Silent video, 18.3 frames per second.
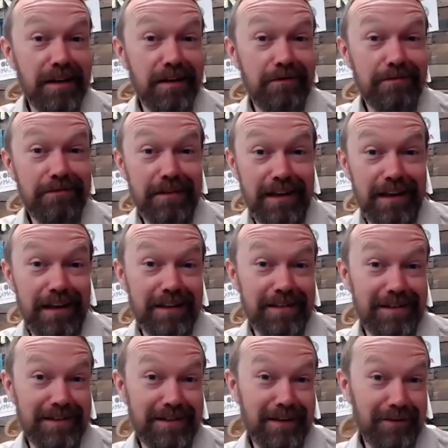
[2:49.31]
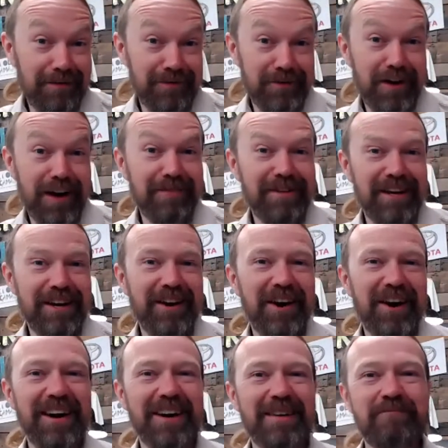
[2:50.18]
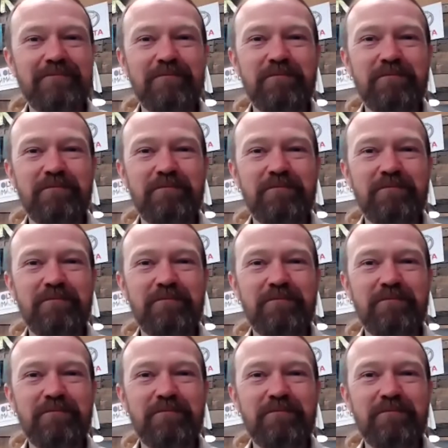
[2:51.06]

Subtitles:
if, it's a self-driving car.